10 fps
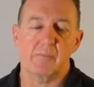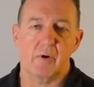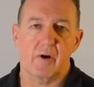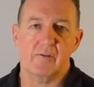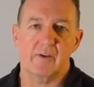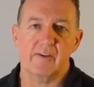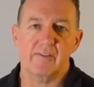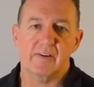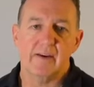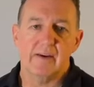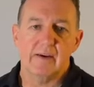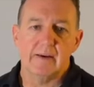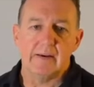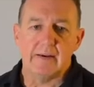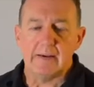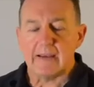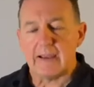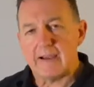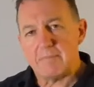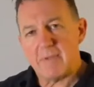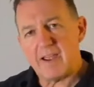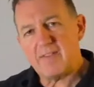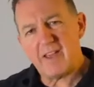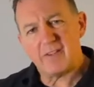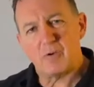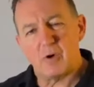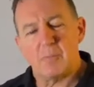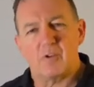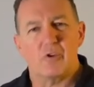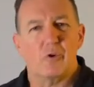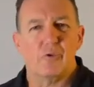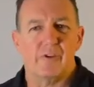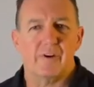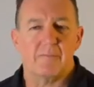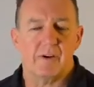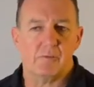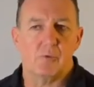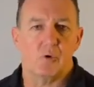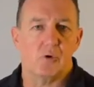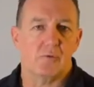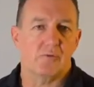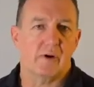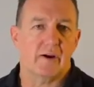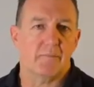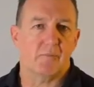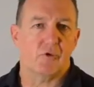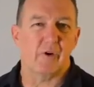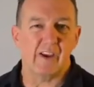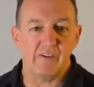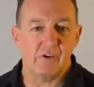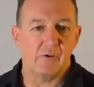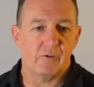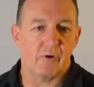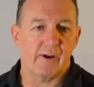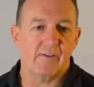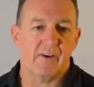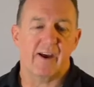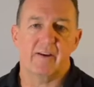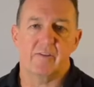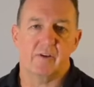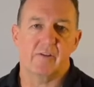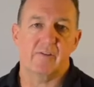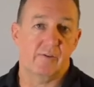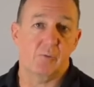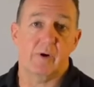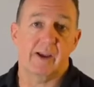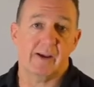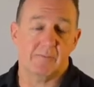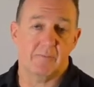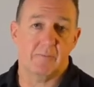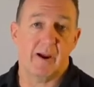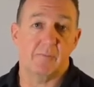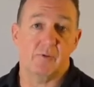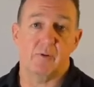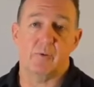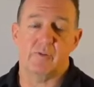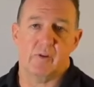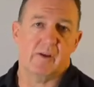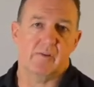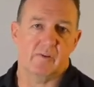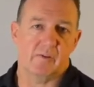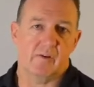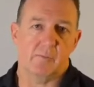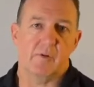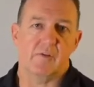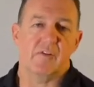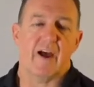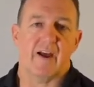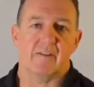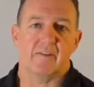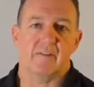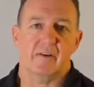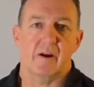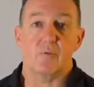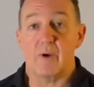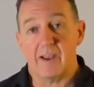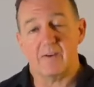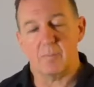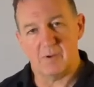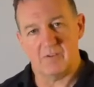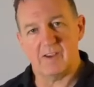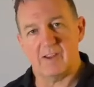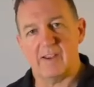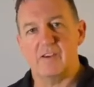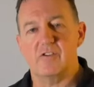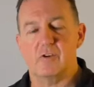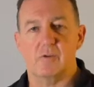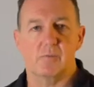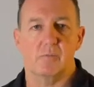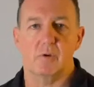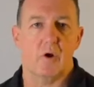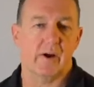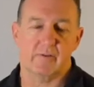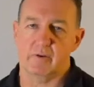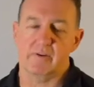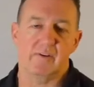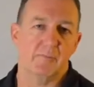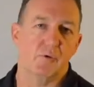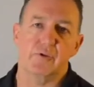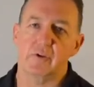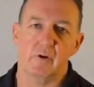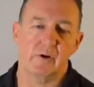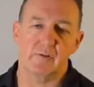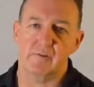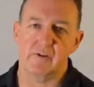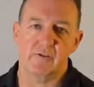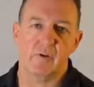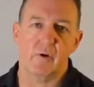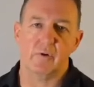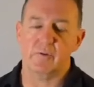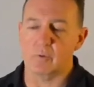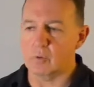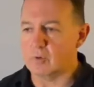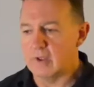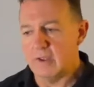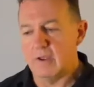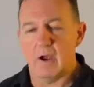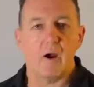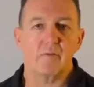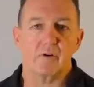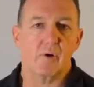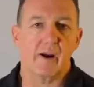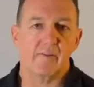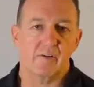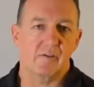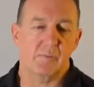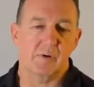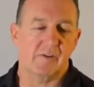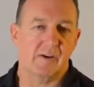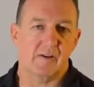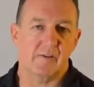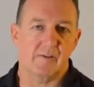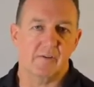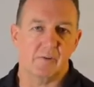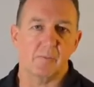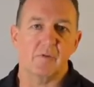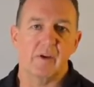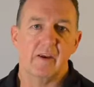process. And the other group are tools that are much more sort of issues orientated. So this is where perhaps the resilience assessment starts around a particular issue, like for example, declining fish stocks or overgrazing of particular systems.